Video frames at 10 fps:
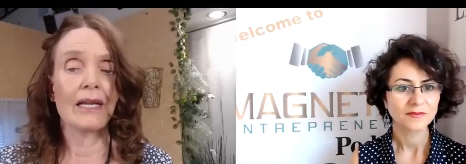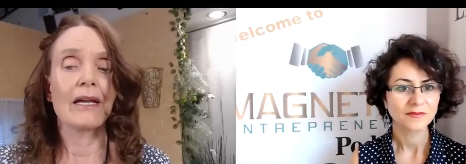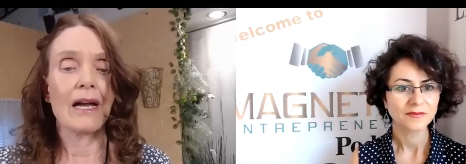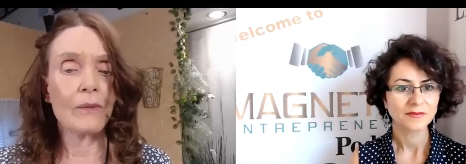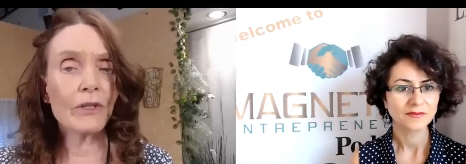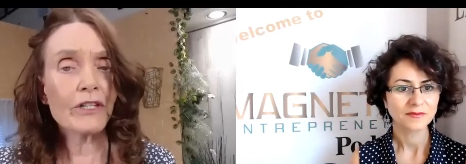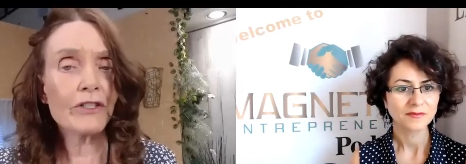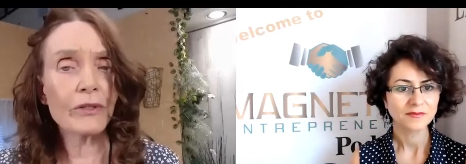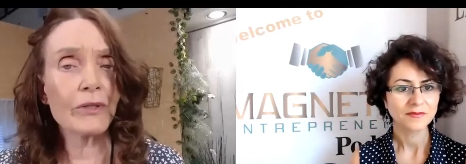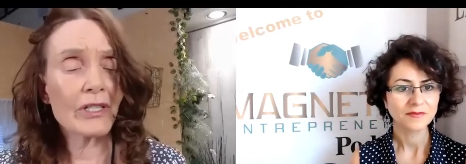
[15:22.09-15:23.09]
Speaker 1: I want to
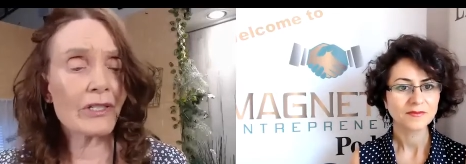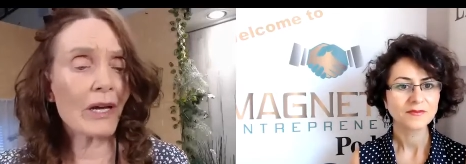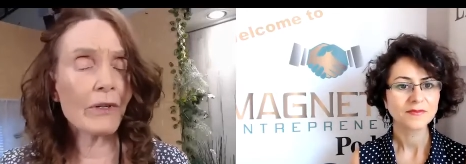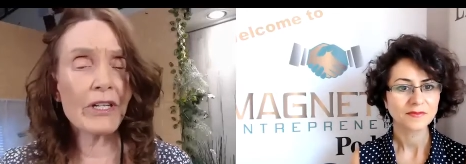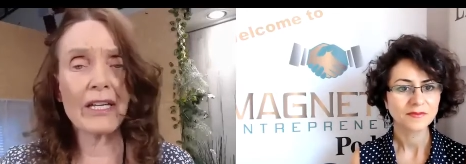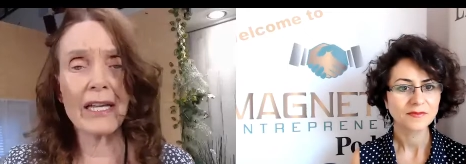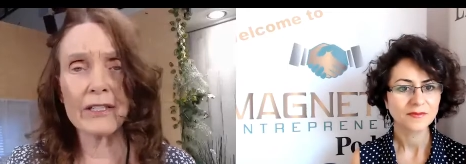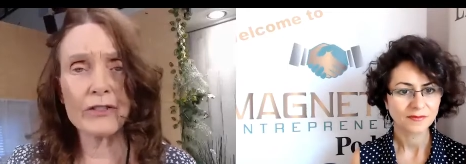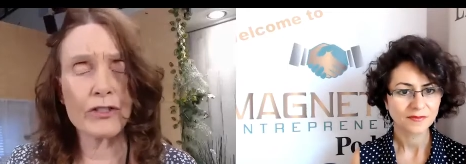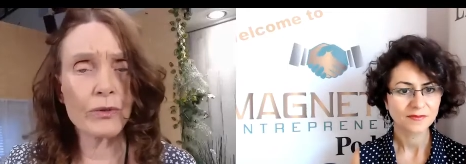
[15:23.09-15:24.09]
do this. I want to get a
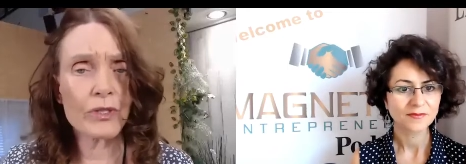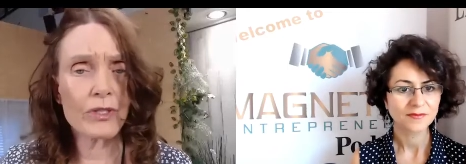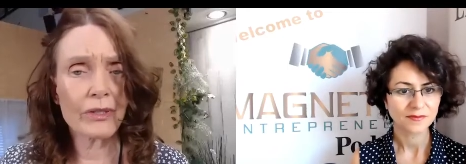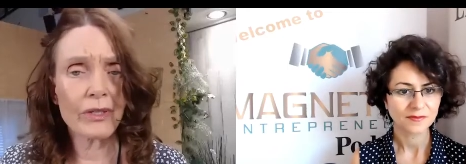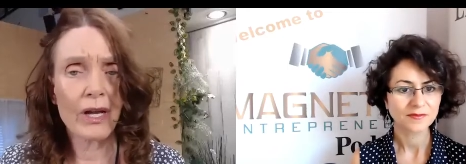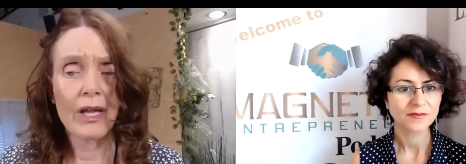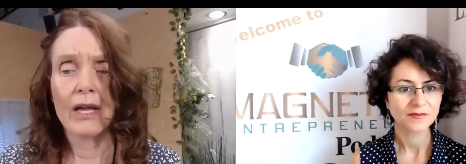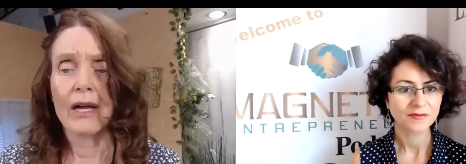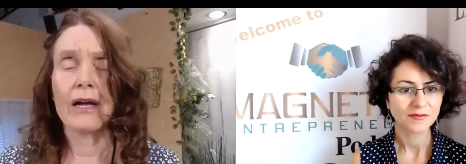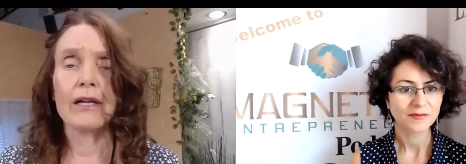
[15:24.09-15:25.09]
juicer.
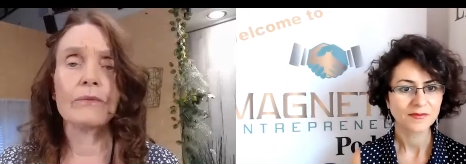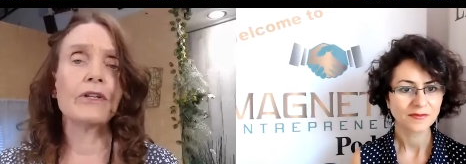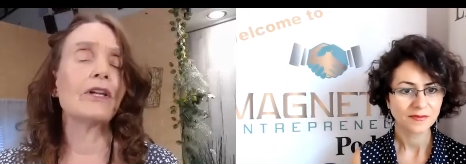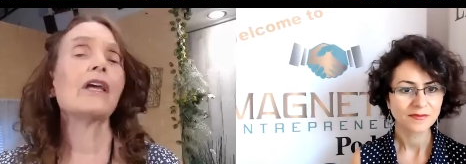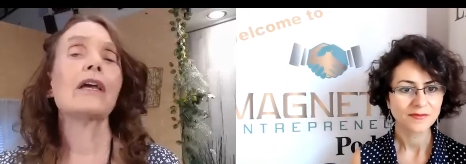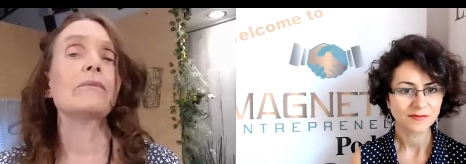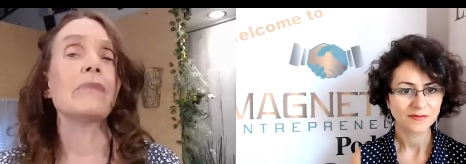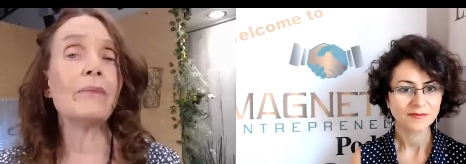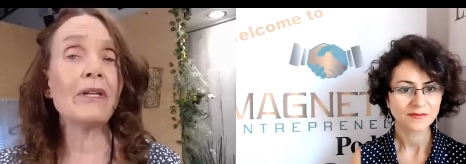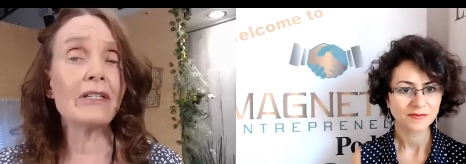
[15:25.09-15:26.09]
I want to get
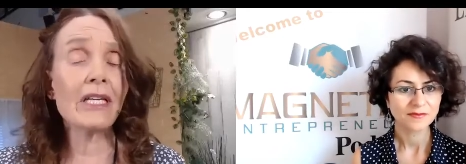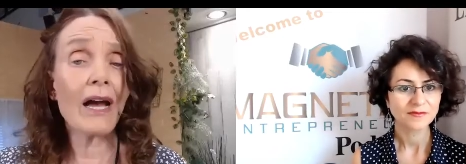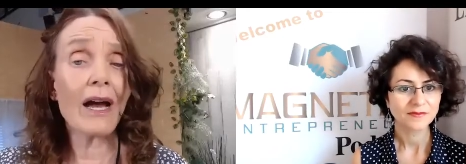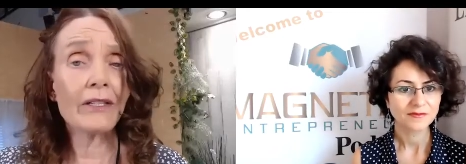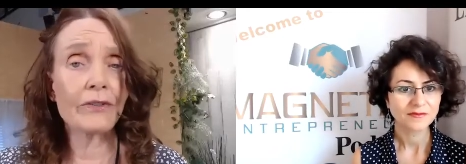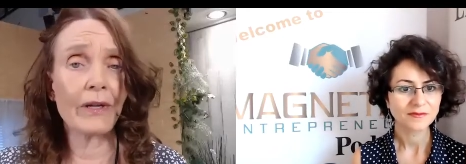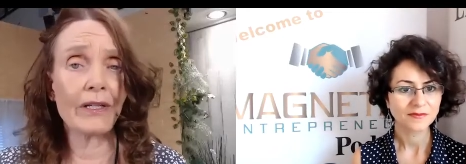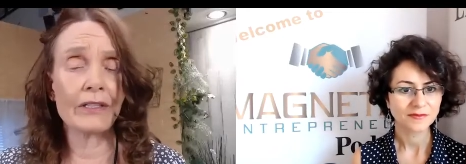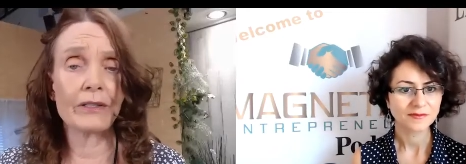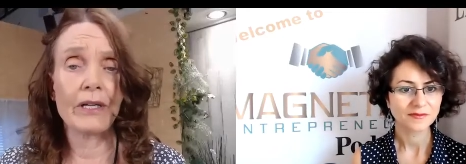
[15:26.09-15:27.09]
maybe a
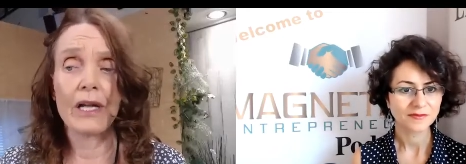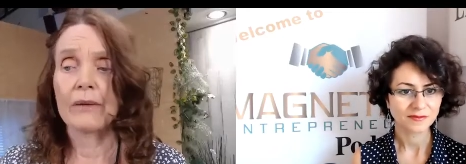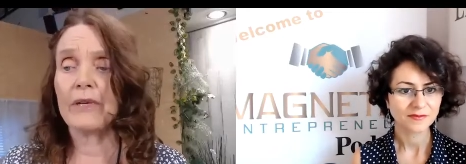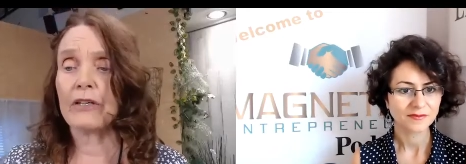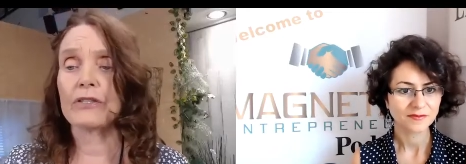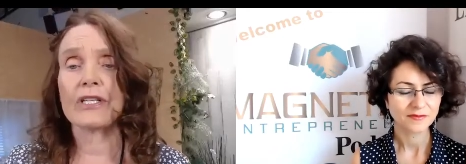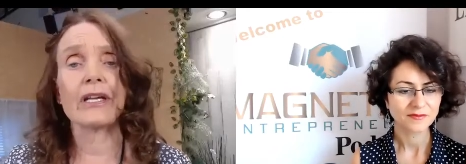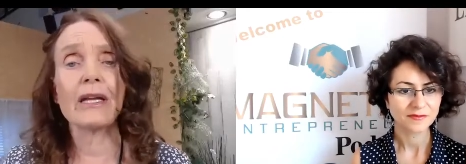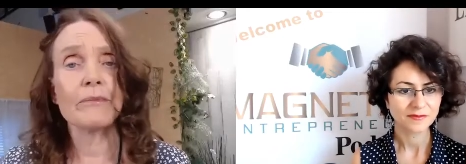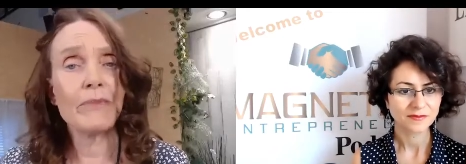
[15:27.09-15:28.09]
dehydrator because I
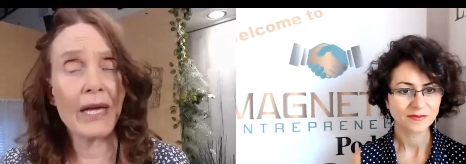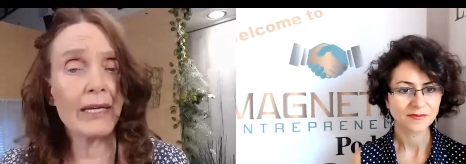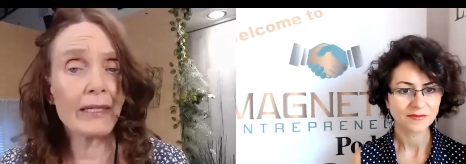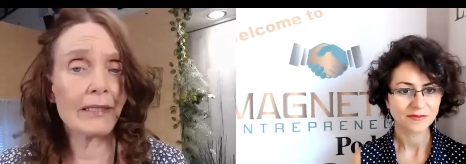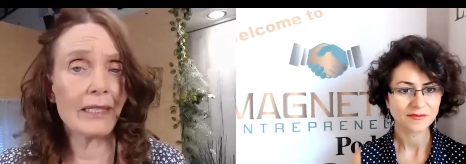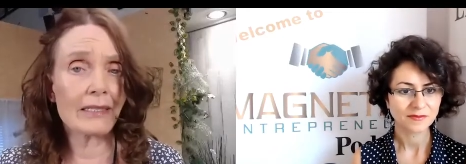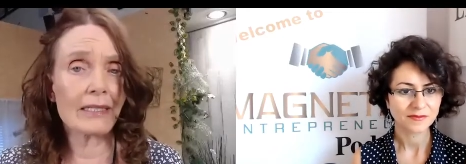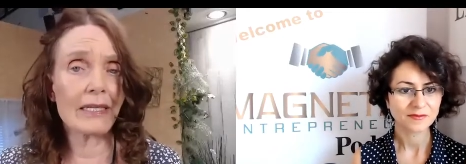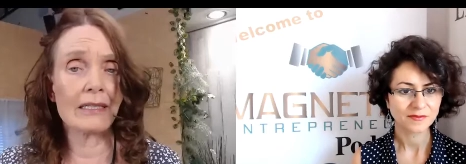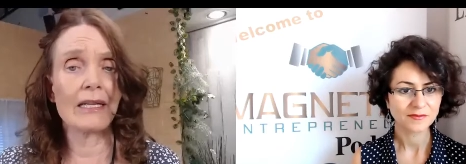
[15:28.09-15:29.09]
can make things
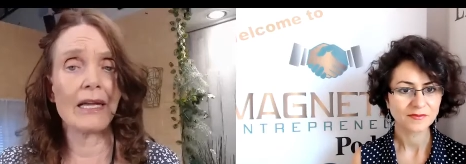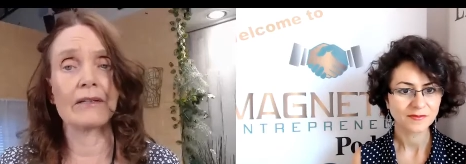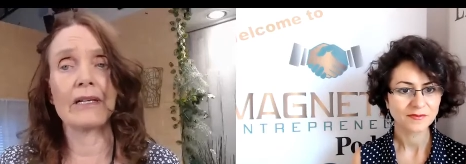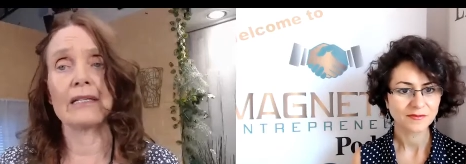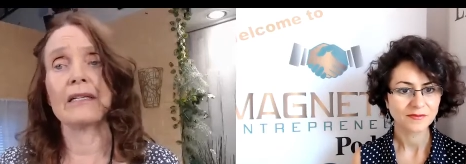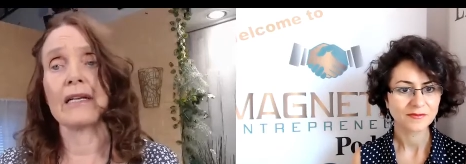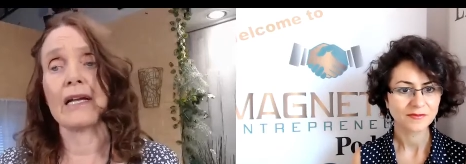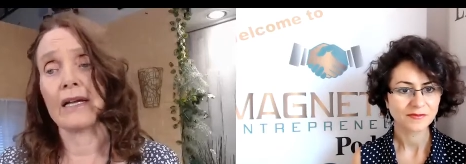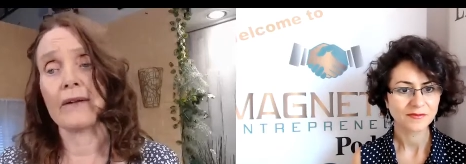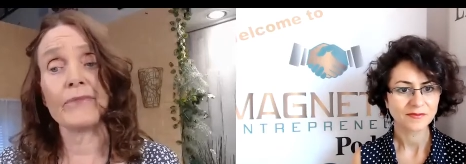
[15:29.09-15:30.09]
in there,
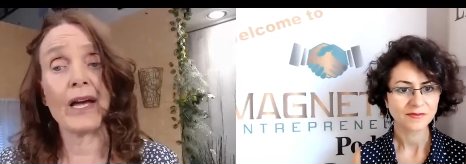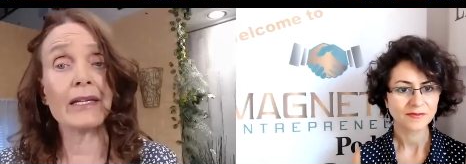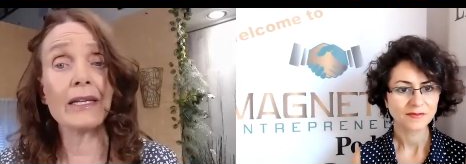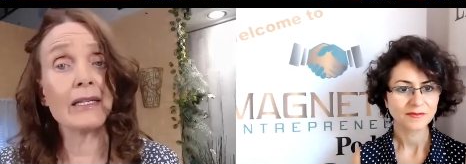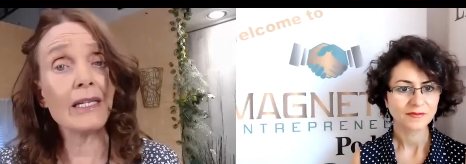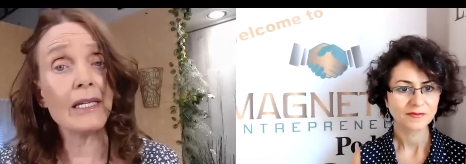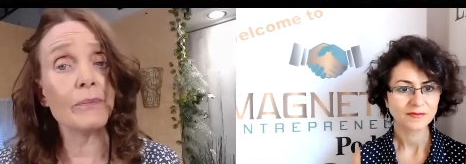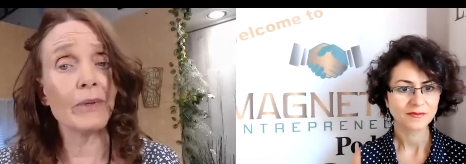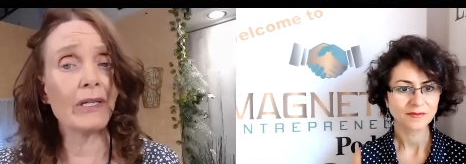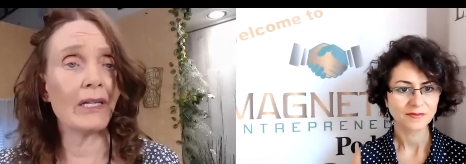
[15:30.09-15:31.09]
and I can keep
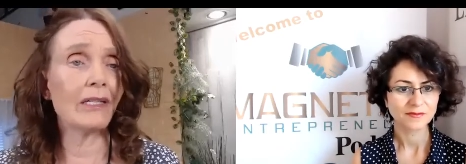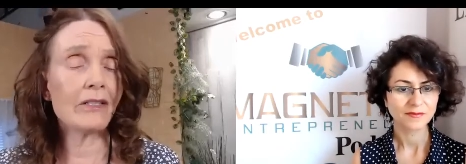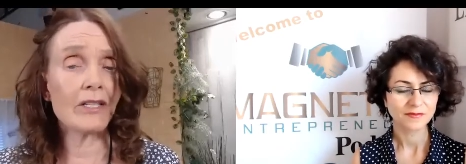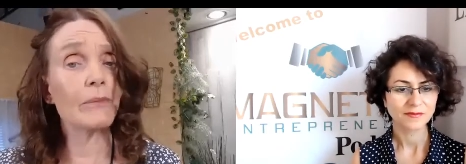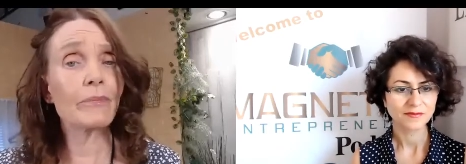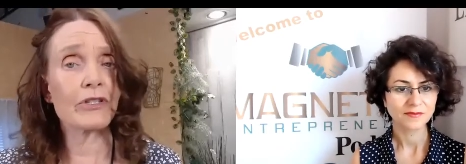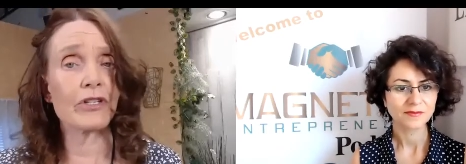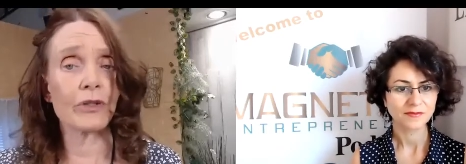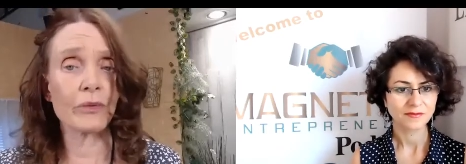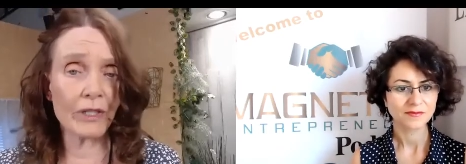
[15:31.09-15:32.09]
it in a
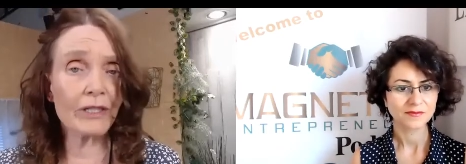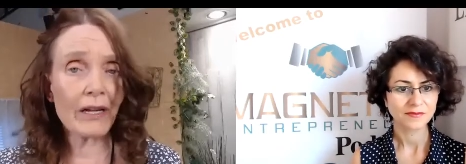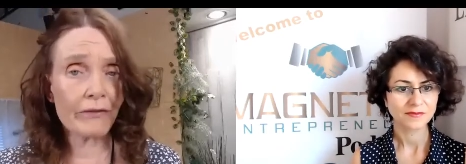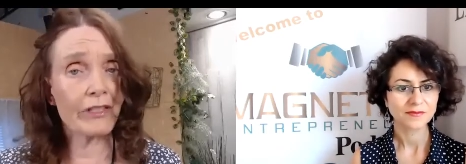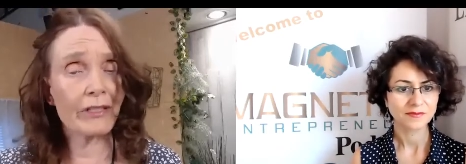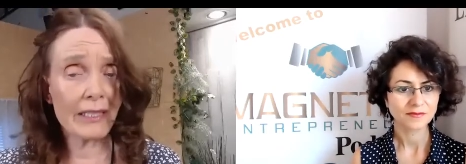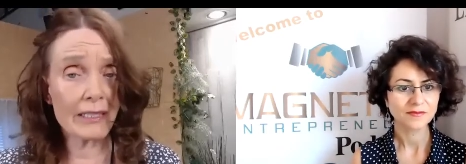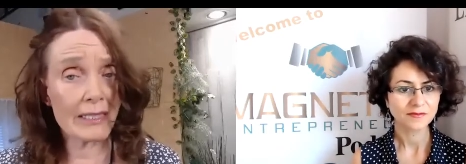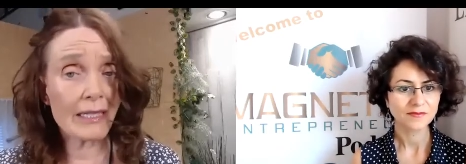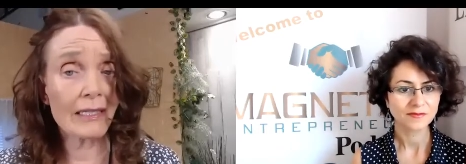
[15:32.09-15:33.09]
temperature where everything is
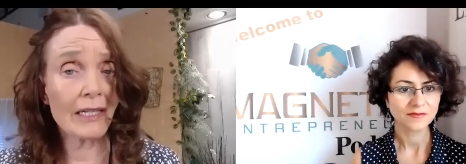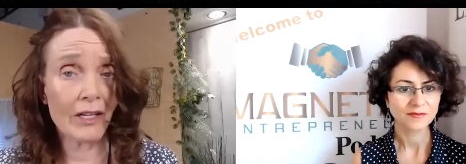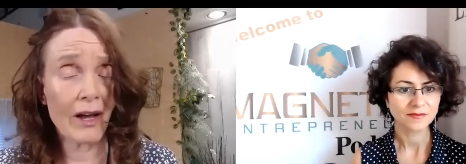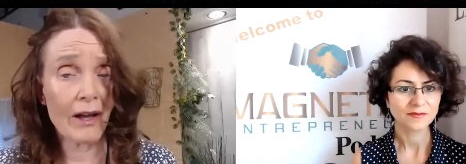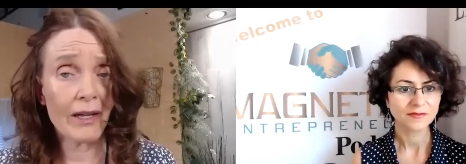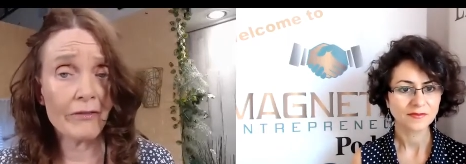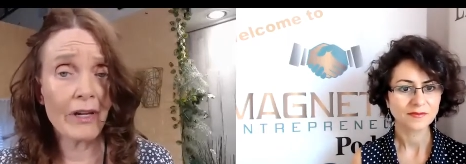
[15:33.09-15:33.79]
still alive,